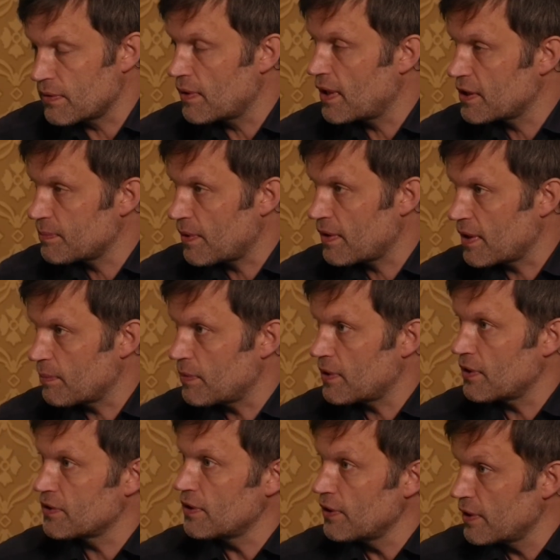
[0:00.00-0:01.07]
to grasp. I think
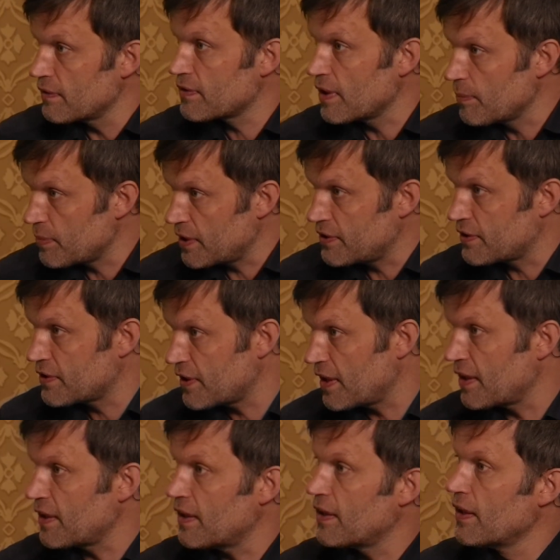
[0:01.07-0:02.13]
because a lot of companies are
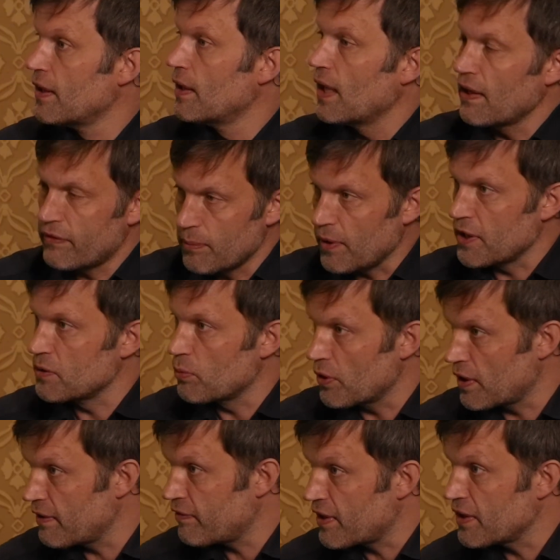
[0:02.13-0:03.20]
saying everybody's
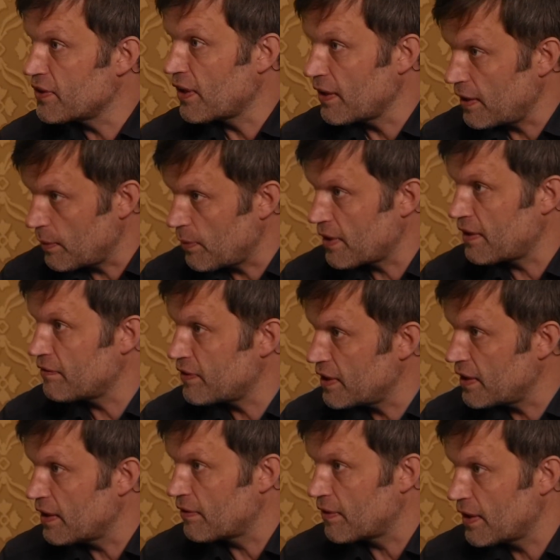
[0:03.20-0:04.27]
working very tightly with
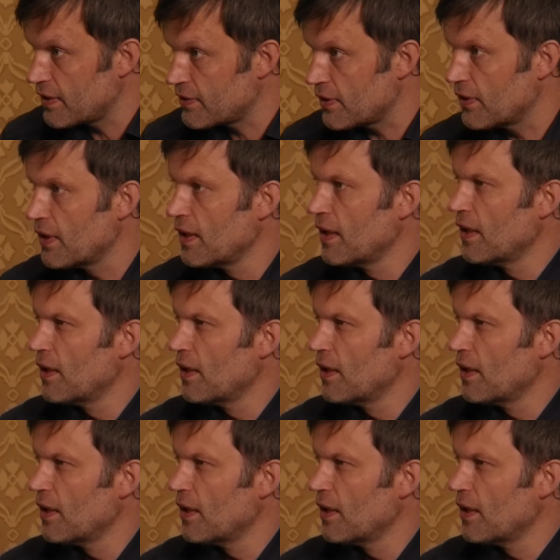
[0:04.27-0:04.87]
Nvidia, right? So